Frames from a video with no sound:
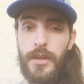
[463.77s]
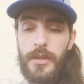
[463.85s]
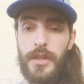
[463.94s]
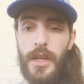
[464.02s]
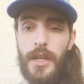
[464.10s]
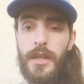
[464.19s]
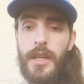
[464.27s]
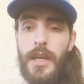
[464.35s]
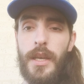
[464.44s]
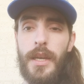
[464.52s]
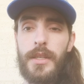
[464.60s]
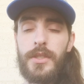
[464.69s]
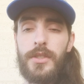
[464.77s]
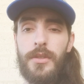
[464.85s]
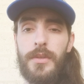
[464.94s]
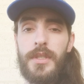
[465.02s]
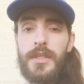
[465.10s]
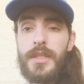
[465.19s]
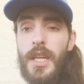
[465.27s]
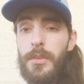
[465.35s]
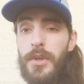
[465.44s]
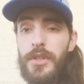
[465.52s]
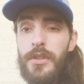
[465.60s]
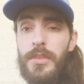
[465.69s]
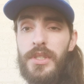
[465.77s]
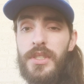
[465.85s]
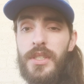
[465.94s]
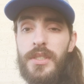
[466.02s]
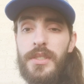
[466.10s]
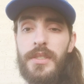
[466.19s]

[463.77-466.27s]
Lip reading: Okay, and so it's the same with your business.